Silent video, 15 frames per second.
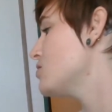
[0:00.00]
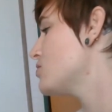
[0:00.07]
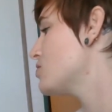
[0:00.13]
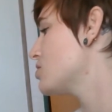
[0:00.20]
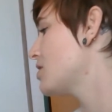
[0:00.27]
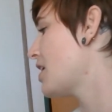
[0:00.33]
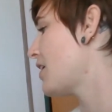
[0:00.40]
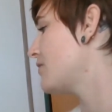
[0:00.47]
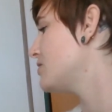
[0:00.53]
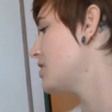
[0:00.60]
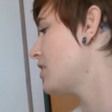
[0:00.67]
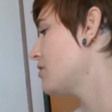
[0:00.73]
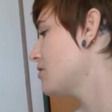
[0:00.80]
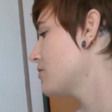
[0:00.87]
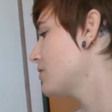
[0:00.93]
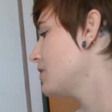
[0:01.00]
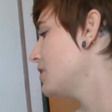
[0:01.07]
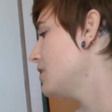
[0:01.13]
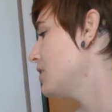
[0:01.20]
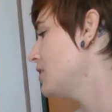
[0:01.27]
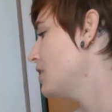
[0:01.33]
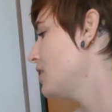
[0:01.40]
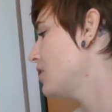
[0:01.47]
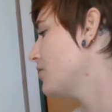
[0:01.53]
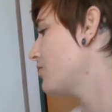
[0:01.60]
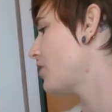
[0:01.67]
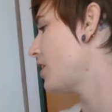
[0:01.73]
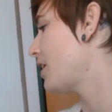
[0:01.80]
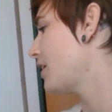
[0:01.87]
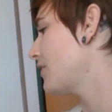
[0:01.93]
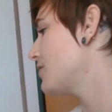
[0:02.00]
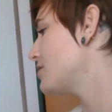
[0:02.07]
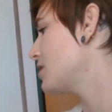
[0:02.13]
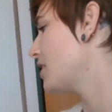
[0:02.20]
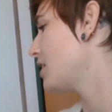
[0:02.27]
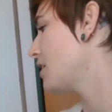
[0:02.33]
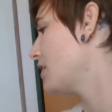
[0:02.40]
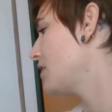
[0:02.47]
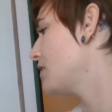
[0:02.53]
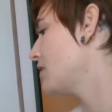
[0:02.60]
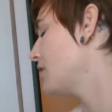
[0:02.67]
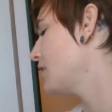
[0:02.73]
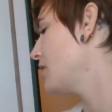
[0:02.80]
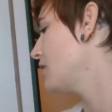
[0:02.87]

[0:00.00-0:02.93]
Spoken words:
you should have down already. 5, 10,